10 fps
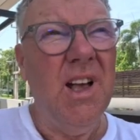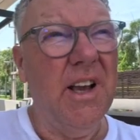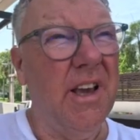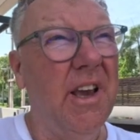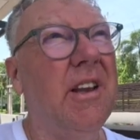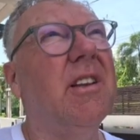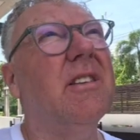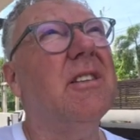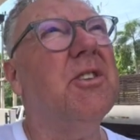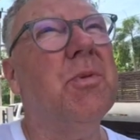Again,
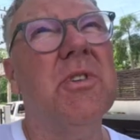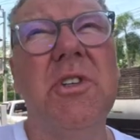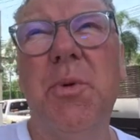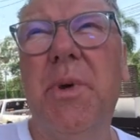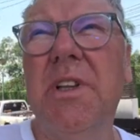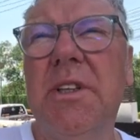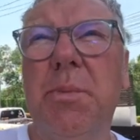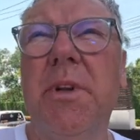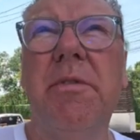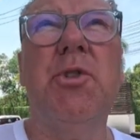this one's going to be a little
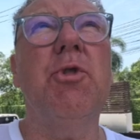bit of a